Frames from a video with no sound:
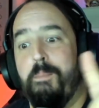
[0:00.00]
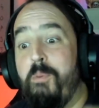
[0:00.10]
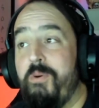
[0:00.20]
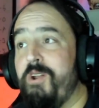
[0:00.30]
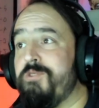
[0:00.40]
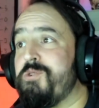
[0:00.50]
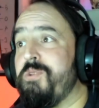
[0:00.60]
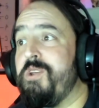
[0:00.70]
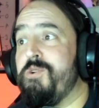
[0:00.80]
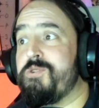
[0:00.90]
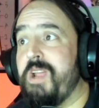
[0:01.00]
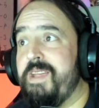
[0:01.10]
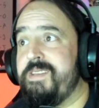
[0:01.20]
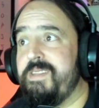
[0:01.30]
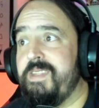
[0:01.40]
Moving on to the use
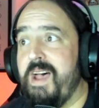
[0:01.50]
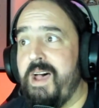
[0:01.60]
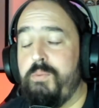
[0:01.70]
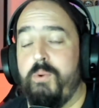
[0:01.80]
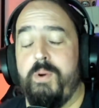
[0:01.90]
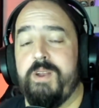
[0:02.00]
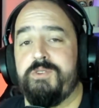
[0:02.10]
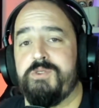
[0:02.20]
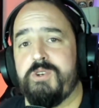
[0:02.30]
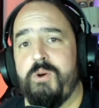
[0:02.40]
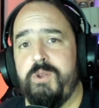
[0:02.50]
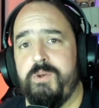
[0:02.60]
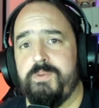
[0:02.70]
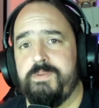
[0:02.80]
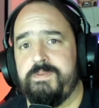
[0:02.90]
case that we wanted to show you
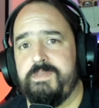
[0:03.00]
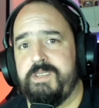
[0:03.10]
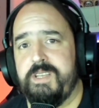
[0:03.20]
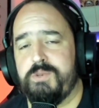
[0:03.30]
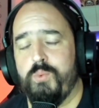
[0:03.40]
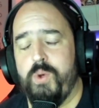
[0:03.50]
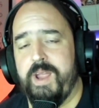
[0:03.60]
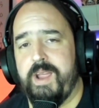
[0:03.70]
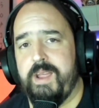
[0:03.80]
this week.